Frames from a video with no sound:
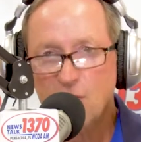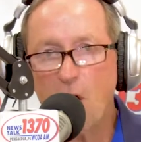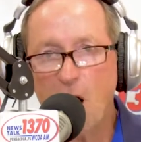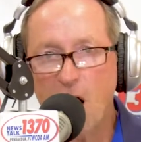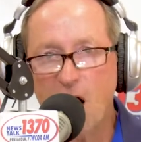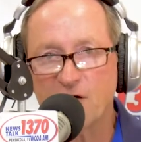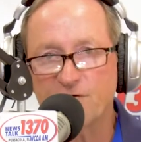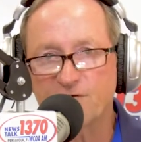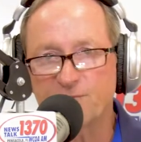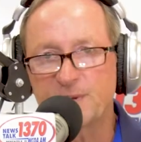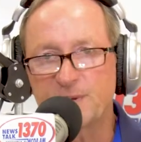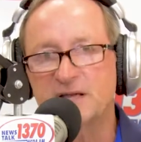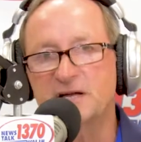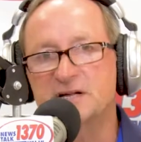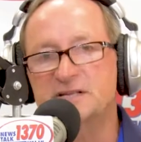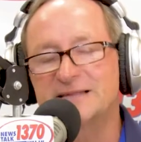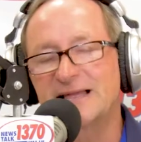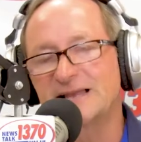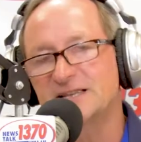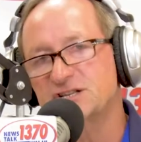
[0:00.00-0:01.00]
off
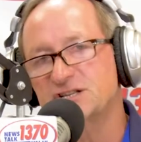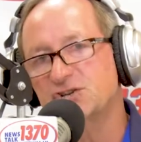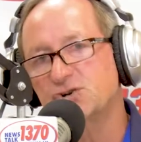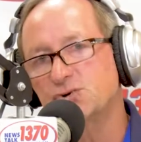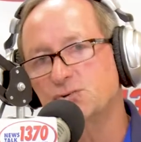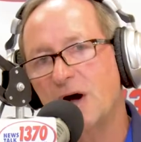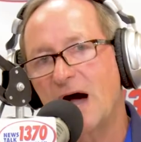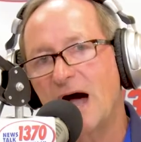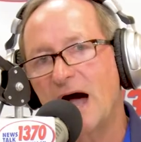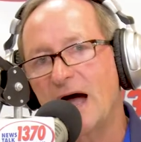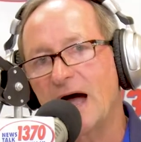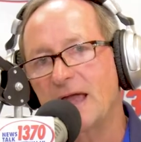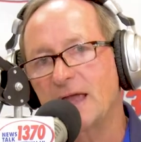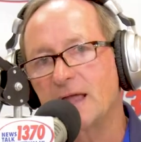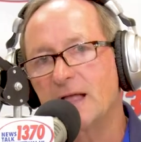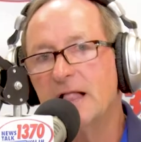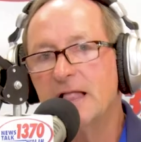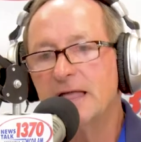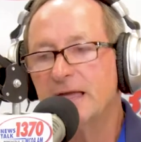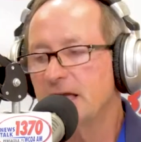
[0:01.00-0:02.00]
because that's too high.
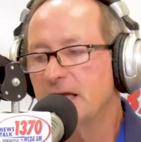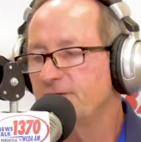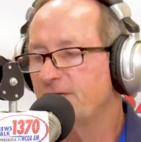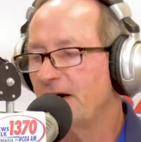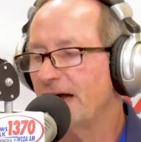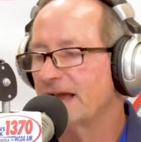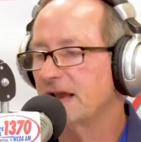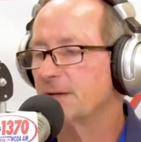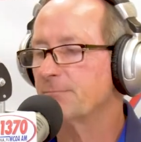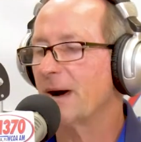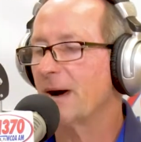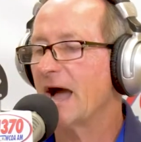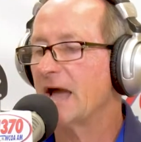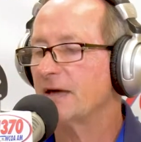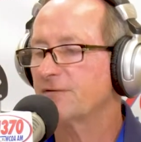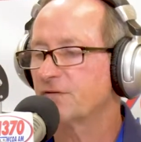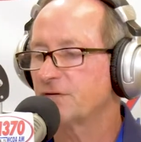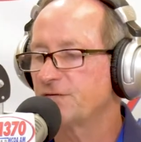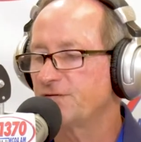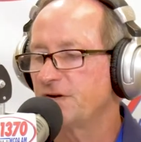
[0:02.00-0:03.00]
If I can buy
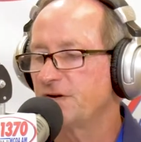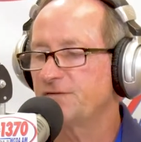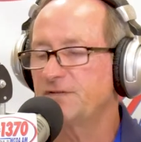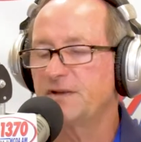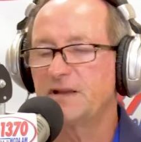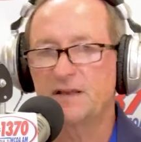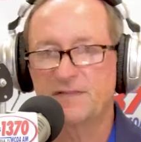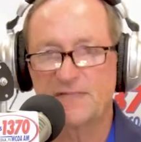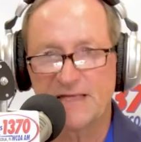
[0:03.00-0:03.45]
it for fifteen